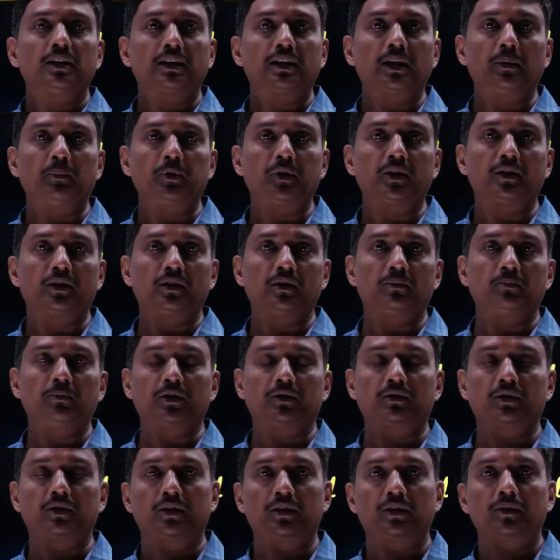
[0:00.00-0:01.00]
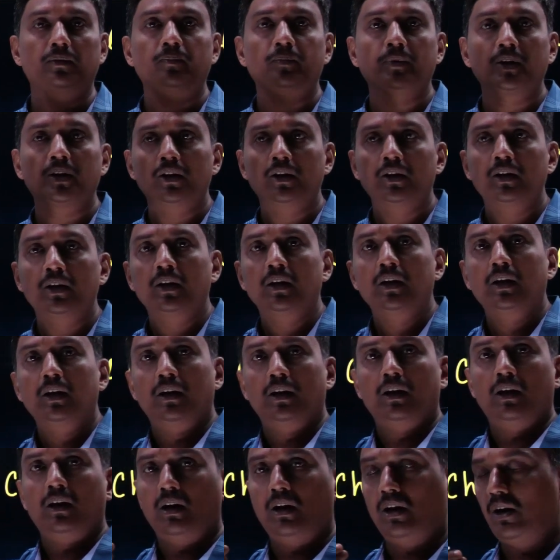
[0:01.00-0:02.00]
chemical method.
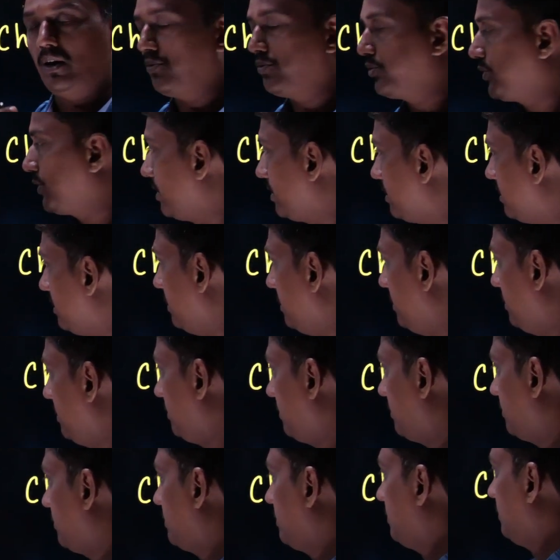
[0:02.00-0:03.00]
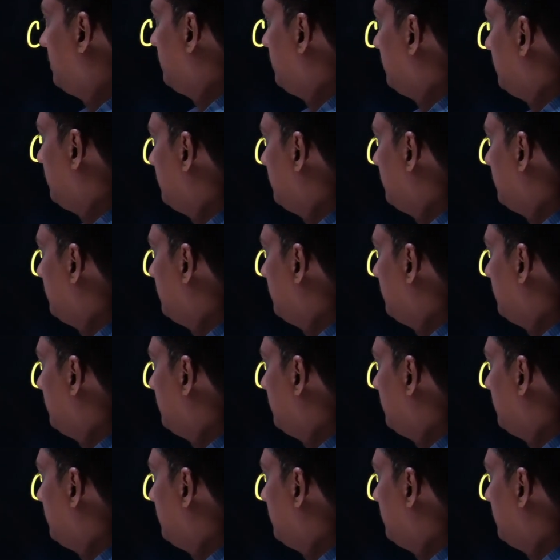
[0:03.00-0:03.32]
After this,